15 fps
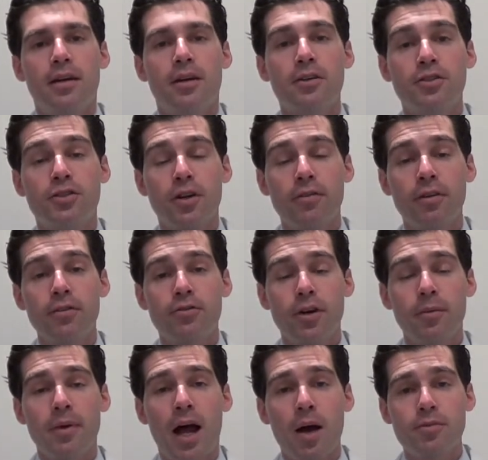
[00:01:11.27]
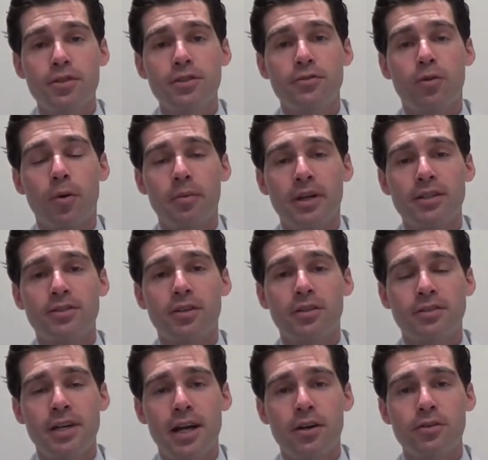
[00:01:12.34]
Conservative treatment options for
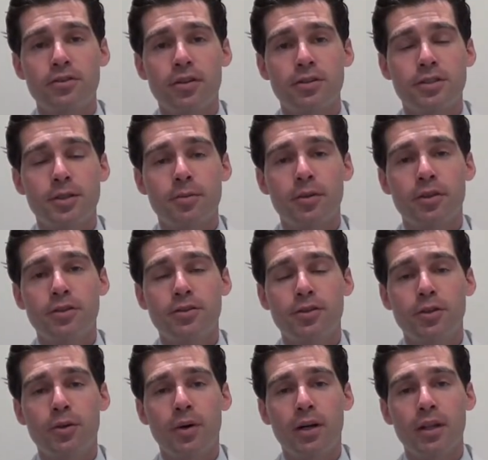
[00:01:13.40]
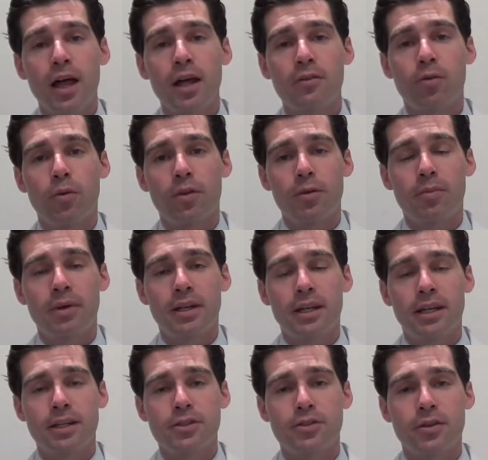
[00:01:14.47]
meniscal tears are similar to a lot of
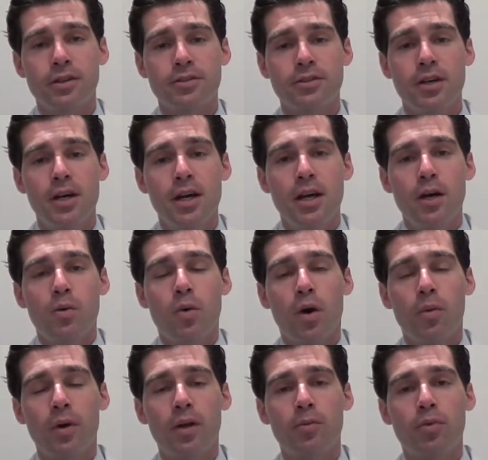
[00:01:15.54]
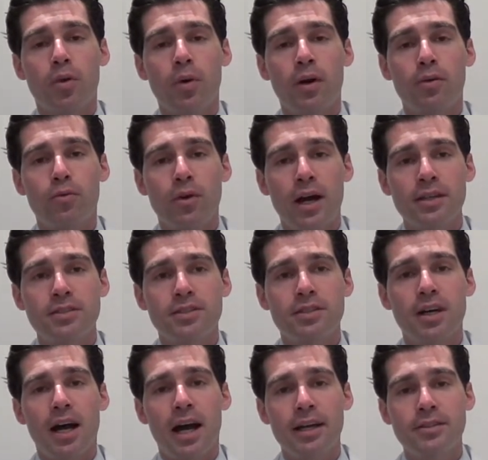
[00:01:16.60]
orthopedic injuries, where we employ
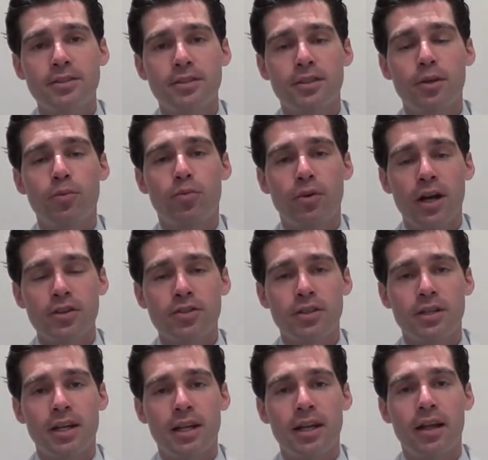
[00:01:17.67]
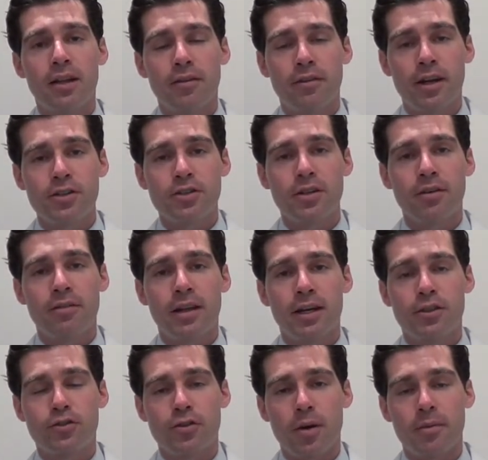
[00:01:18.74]
rest, ice, compression, and elevation of the
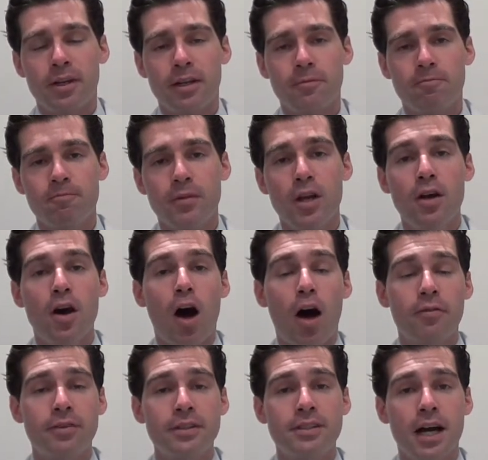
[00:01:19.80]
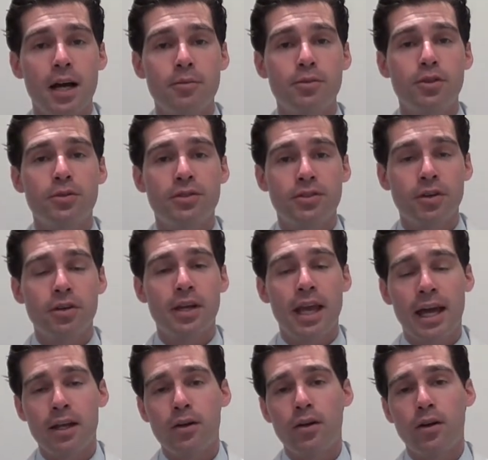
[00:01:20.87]
extremity. Oftentimes you still
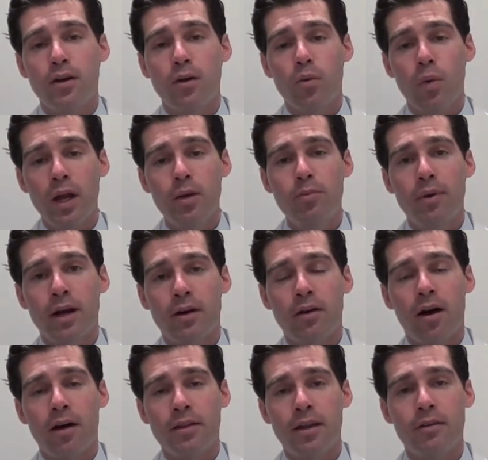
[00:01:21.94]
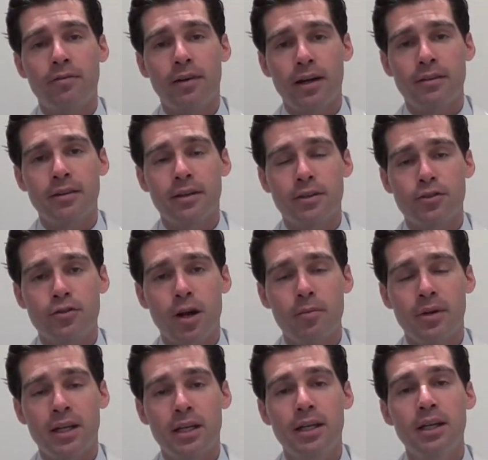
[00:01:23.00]
can weight bear on the affected
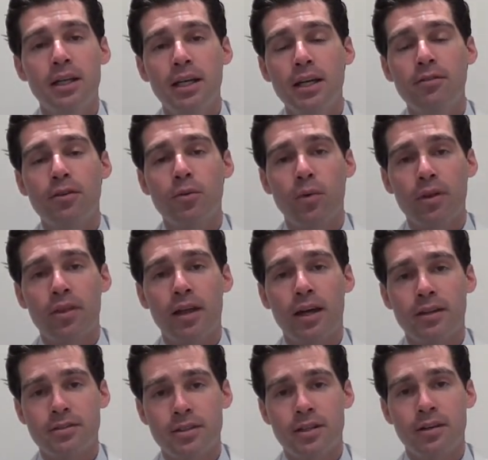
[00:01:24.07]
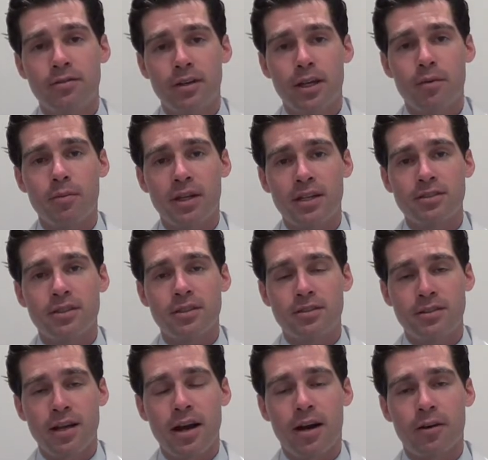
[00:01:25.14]
extremity even with a significant
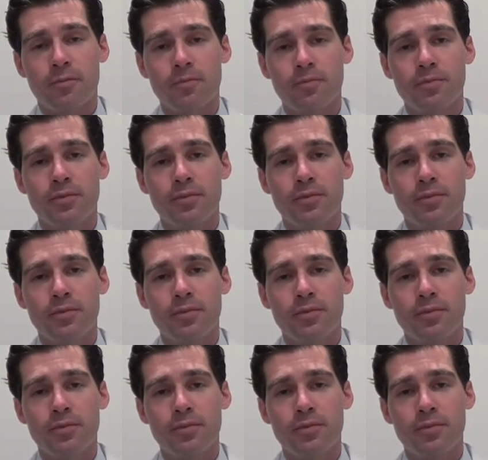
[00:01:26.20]
meniscus tear.